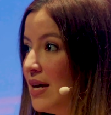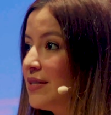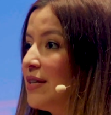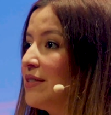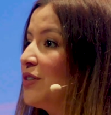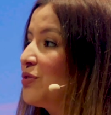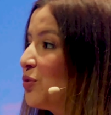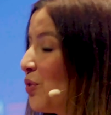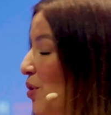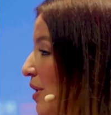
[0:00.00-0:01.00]
Cesar's
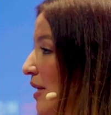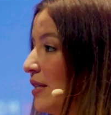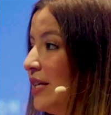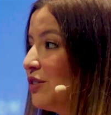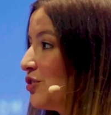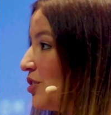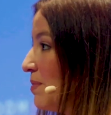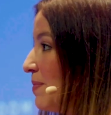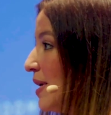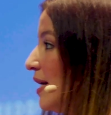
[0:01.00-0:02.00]
growing
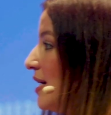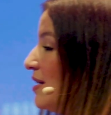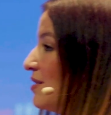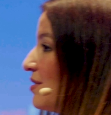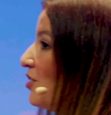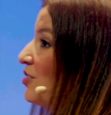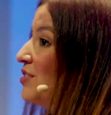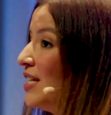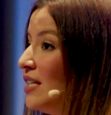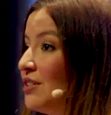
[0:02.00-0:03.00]
leadership and his
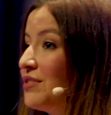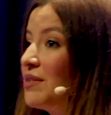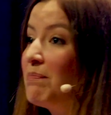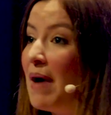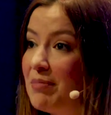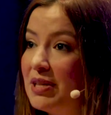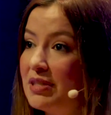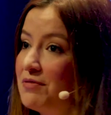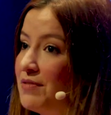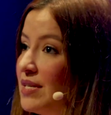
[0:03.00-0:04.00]
continuous and public
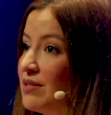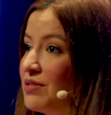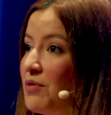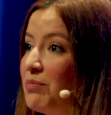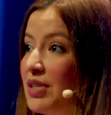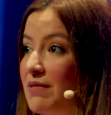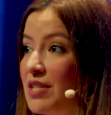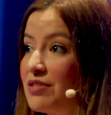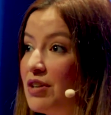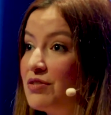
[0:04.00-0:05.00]
defense of
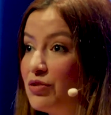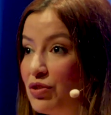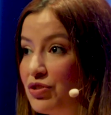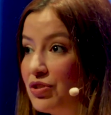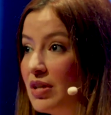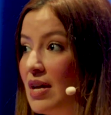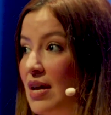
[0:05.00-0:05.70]
Bolivia's constitution